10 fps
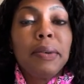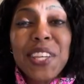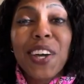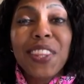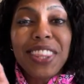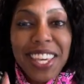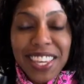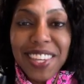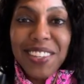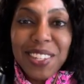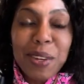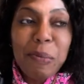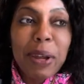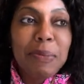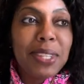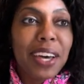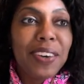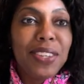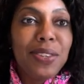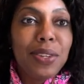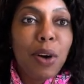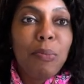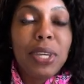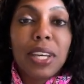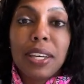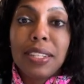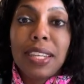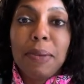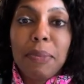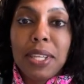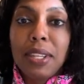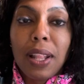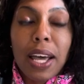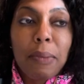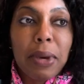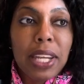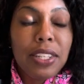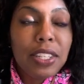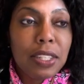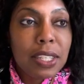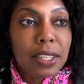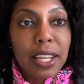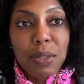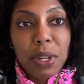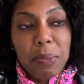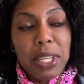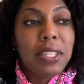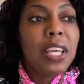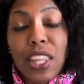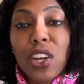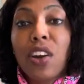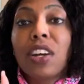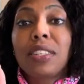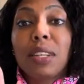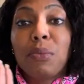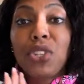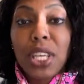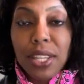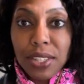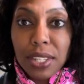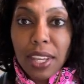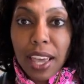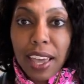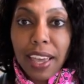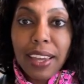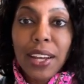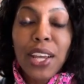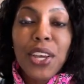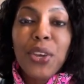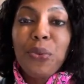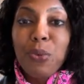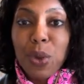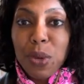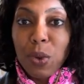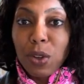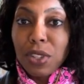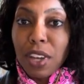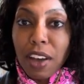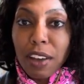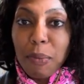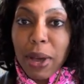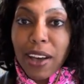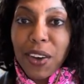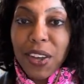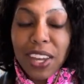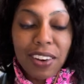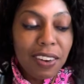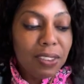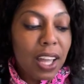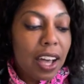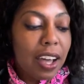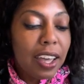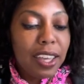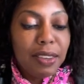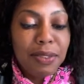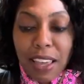Y'all think you do, but I'm telling you, you don't because it means a lot of money. Just that's what it means. There are some changes ahead we will talk about in our lives.